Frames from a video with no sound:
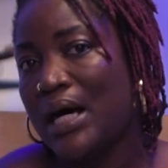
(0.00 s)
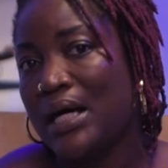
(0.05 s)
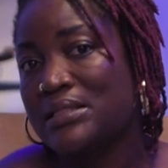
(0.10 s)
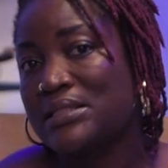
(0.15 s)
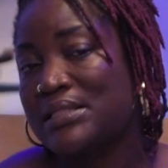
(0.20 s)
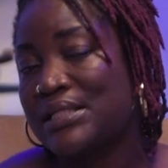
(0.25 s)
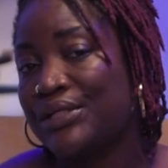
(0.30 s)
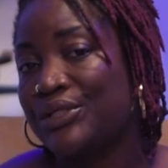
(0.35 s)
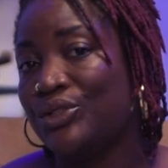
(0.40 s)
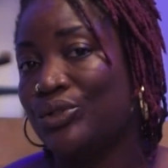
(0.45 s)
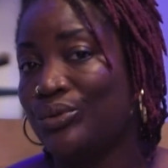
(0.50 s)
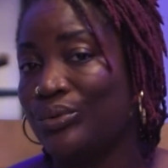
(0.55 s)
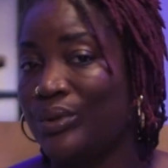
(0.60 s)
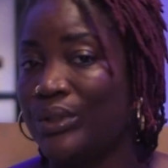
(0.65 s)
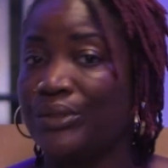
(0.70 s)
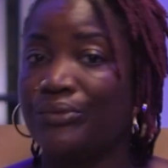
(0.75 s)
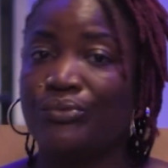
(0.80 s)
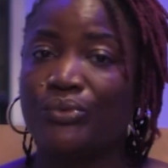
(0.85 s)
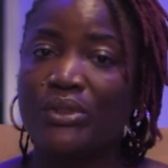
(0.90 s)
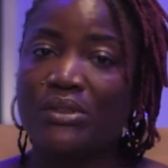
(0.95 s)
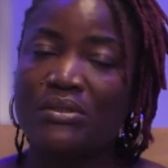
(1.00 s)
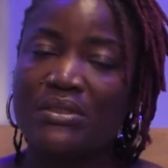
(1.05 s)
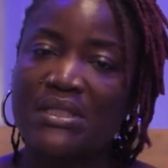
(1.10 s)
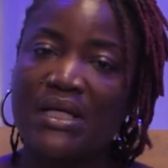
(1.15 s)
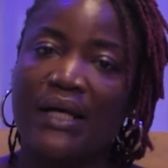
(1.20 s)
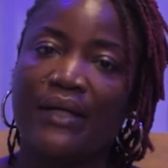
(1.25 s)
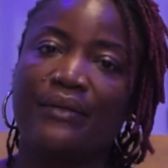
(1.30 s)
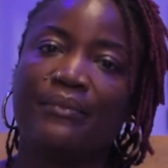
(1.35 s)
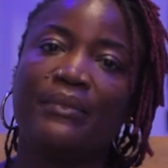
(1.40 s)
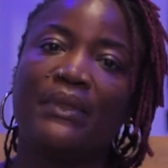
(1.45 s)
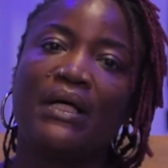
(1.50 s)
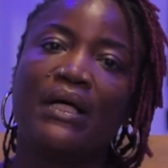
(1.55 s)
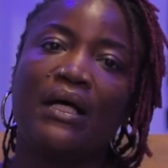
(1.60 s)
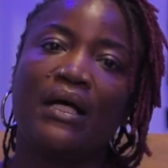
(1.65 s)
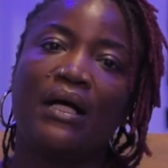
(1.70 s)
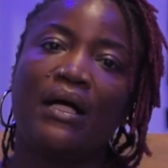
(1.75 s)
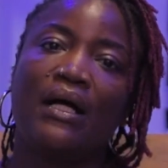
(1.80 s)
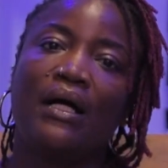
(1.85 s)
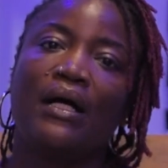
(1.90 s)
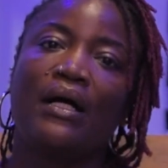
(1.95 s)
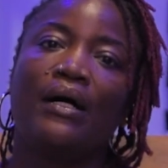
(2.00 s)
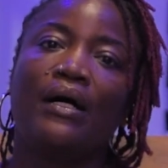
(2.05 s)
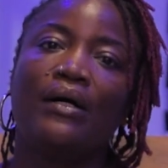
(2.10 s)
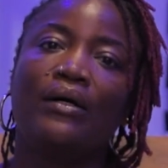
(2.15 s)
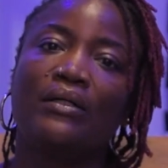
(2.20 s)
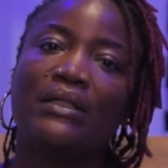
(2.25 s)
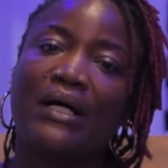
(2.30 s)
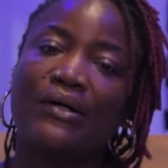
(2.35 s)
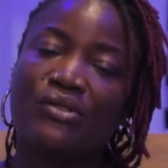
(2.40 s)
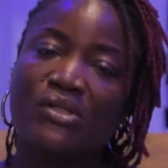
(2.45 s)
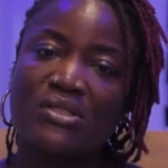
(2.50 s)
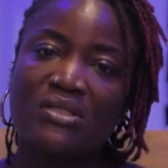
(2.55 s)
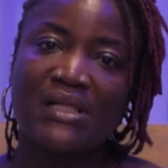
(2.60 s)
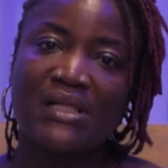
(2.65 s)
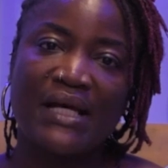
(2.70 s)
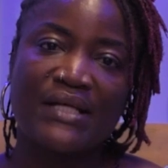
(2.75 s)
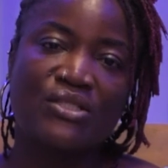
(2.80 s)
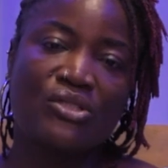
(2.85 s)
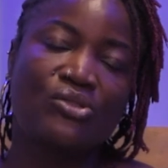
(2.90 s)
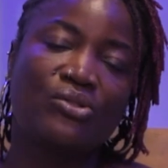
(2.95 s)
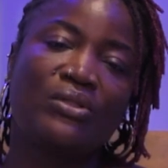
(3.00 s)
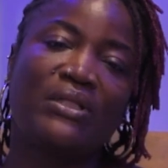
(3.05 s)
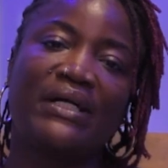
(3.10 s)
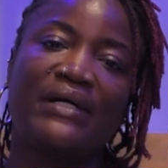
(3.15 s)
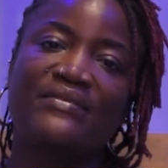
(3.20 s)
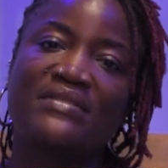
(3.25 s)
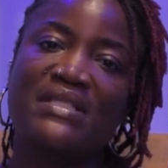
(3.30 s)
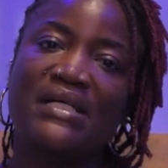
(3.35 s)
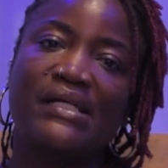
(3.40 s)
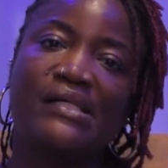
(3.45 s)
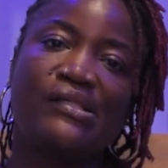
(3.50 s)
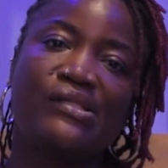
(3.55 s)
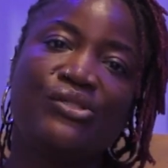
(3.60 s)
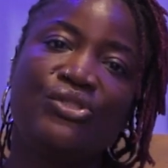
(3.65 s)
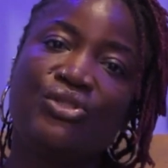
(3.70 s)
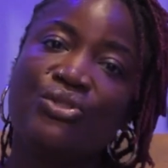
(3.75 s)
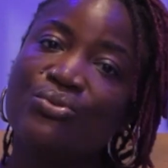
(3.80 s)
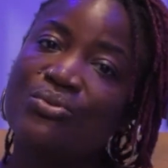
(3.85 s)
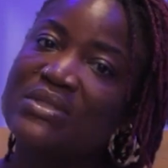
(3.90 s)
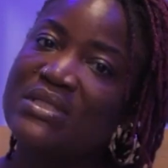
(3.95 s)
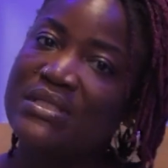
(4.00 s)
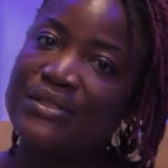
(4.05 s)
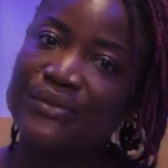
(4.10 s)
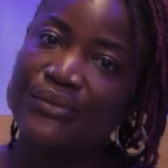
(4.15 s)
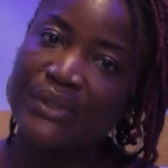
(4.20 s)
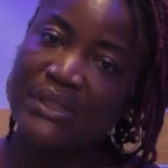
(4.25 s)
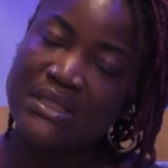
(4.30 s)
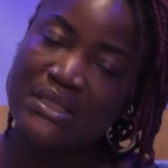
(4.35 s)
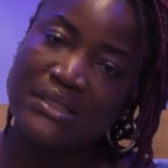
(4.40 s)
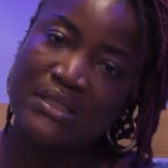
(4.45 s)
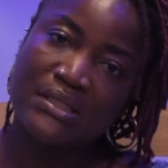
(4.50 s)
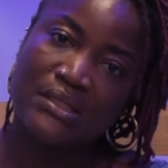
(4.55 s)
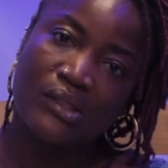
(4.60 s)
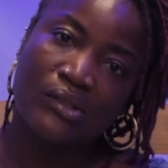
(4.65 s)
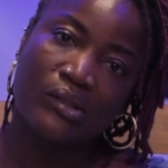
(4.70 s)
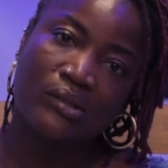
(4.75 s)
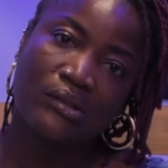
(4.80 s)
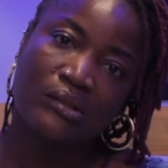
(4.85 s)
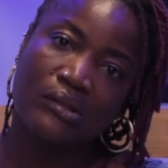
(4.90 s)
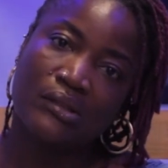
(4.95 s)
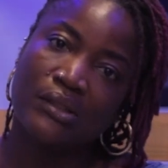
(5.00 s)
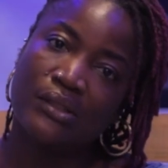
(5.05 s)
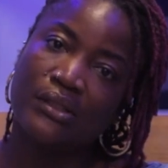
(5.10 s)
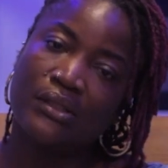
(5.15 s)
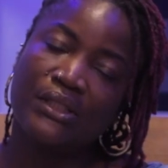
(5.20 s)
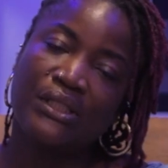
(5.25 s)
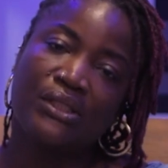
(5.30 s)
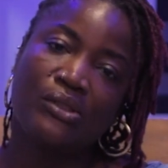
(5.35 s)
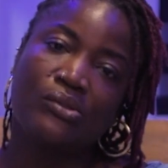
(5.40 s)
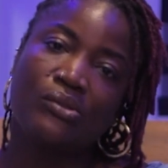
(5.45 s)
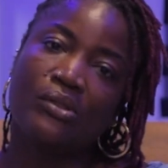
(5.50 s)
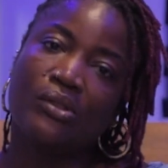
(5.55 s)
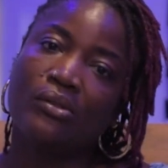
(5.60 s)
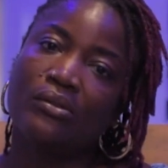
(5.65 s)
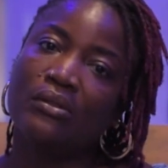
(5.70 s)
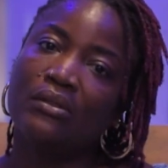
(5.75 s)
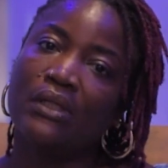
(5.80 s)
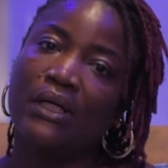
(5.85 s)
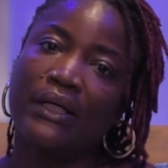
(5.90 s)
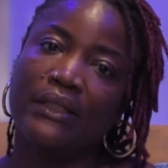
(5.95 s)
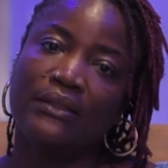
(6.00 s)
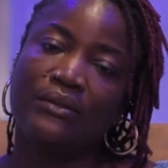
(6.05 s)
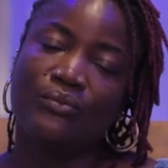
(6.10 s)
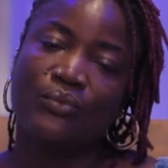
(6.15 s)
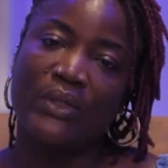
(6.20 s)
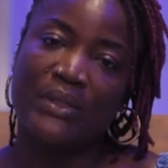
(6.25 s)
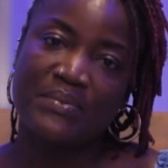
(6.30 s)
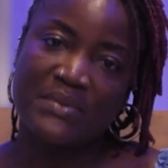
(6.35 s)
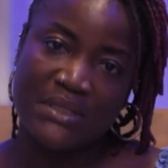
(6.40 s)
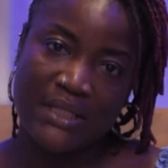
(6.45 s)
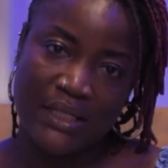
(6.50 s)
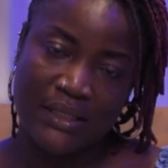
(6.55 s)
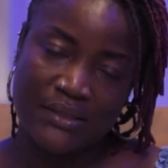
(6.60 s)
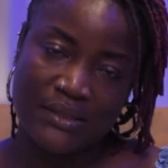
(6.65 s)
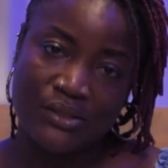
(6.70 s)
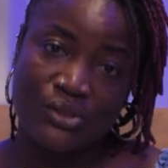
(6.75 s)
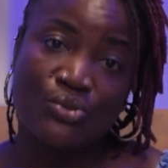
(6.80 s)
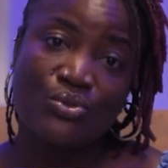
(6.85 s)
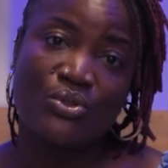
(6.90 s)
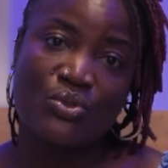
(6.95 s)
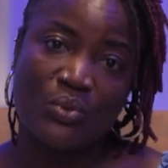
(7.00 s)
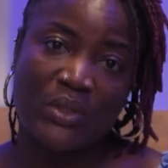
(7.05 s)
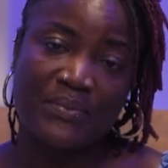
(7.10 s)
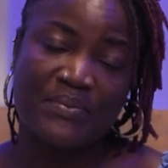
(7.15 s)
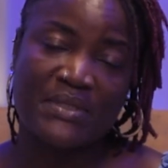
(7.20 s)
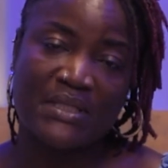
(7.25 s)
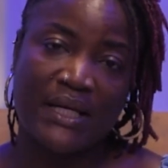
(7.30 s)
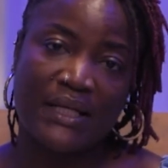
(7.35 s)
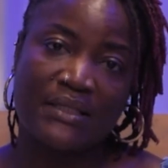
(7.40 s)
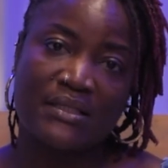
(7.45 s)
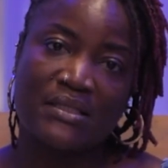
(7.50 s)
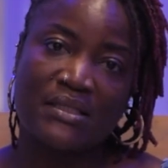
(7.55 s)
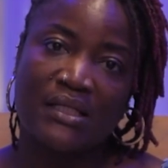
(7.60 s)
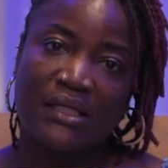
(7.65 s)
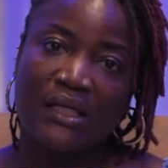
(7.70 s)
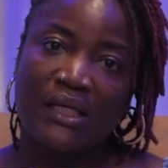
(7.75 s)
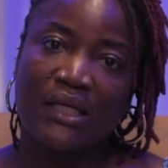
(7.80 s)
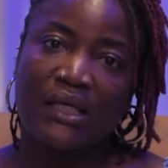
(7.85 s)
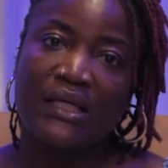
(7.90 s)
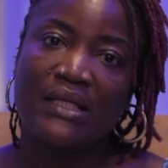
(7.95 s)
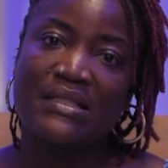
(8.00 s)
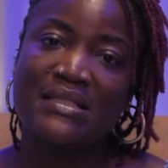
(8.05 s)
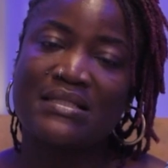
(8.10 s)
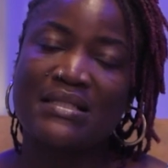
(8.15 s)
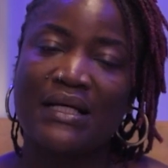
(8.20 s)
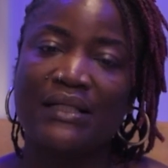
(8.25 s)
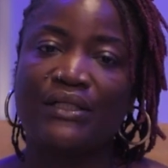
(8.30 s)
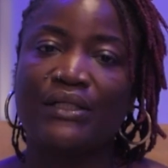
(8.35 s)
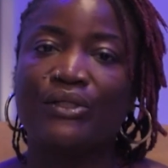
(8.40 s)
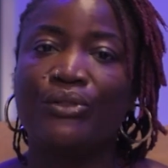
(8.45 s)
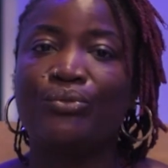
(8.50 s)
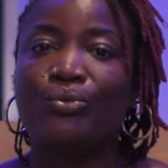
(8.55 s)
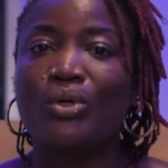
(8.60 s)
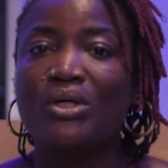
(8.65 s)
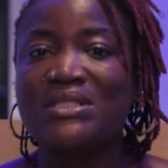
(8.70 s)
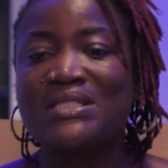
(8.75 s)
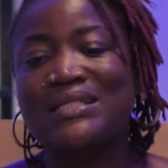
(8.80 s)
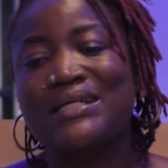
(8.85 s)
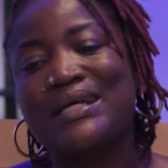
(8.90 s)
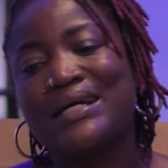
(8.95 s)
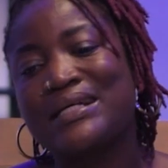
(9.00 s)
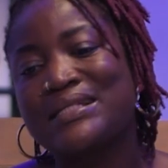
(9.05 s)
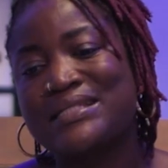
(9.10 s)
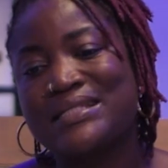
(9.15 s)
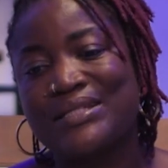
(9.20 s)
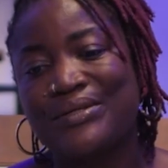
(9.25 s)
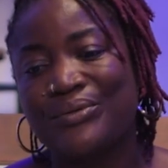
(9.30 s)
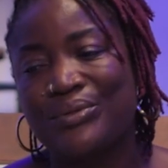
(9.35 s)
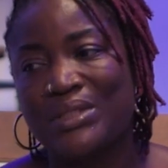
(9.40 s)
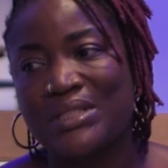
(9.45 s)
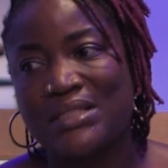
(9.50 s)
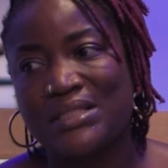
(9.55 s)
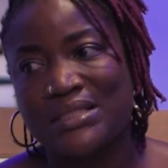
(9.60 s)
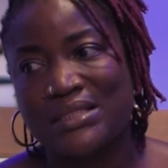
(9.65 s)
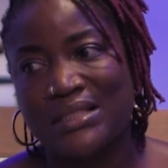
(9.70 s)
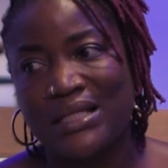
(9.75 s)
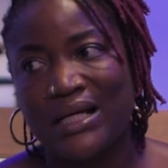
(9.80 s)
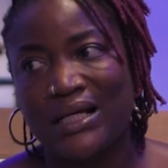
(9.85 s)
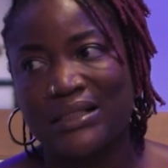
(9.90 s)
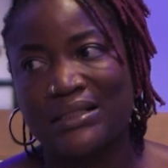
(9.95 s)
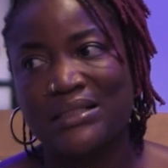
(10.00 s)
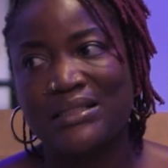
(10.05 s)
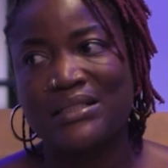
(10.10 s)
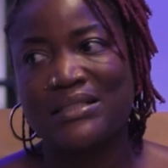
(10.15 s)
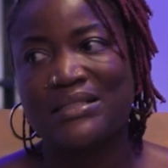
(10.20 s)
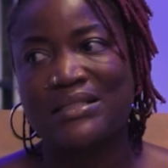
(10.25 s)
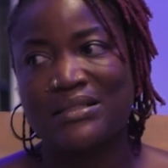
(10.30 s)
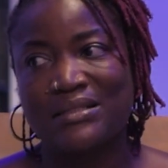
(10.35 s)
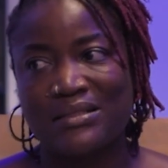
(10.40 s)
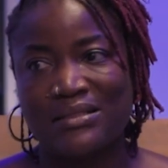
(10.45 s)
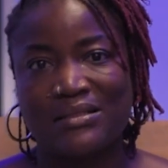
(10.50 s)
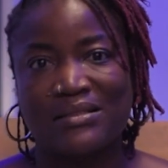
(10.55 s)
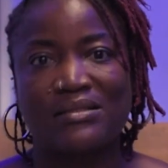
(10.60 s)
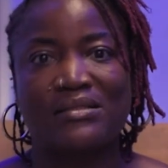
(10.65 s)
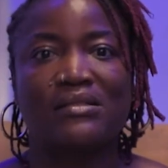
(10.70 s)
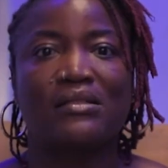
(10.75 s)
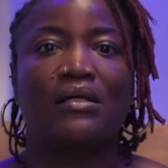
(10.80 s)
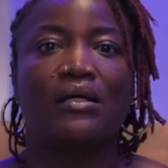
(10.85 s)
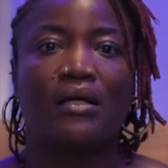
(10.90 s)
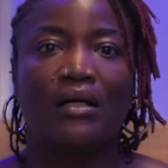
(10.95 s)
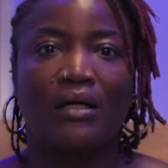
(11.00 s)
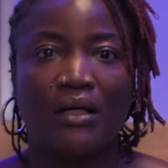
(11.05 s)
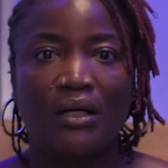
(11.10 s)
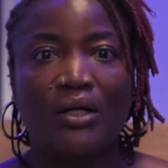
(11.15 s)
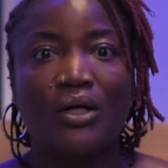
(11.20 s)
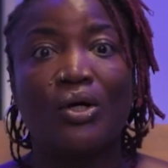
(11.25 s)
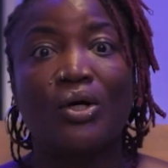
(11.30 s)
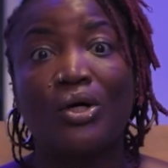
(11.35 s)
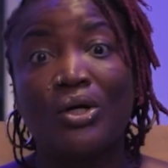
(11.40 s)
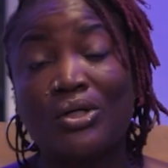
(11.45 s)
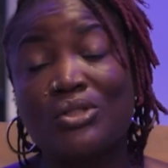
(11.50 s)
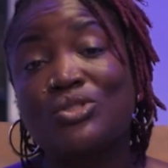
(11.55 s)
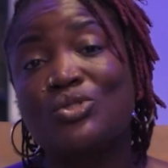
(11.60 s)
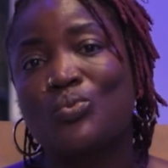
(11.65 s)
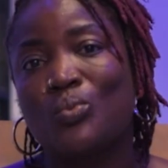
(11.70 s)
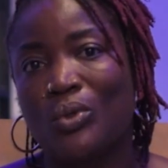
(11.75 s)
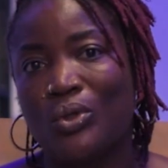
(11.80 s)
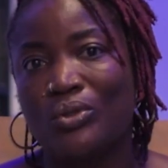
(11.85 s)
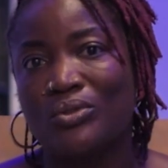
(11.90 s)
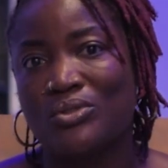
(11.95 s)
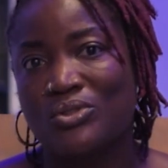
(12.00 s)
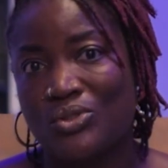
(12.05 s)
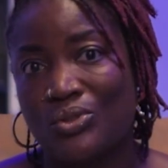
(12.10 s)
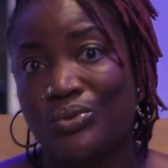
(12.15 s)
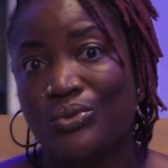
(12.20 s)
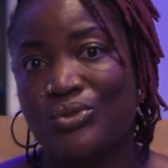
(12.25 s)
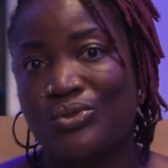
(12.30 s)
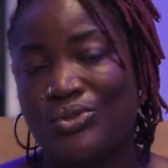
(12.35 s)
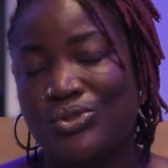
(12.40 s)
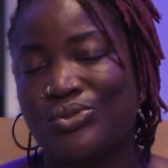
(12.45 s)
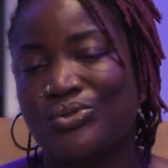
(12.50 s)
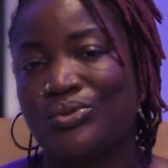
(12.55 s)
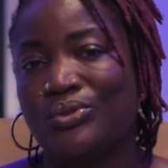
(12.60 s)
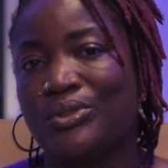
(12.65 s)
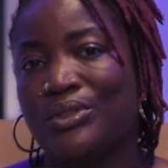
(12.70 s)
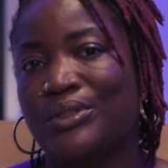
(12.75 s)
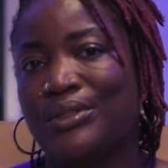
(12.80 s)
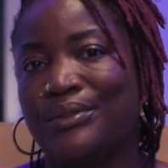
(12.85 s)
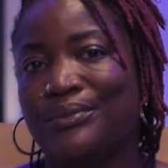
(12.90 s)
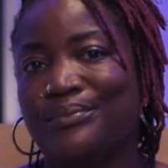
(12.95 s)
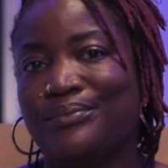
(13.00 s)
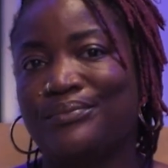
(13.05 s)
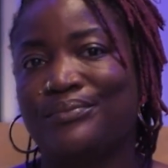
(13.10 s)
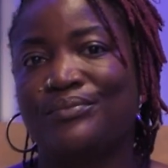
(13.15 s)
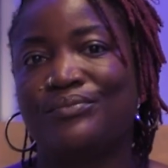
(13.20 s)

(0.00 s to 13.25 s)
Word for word: answer you in real time. Uh, I would like to know that I've started a new series on the Eagle Online website, news website. It is an erotica series and it is a hot one, so you should um,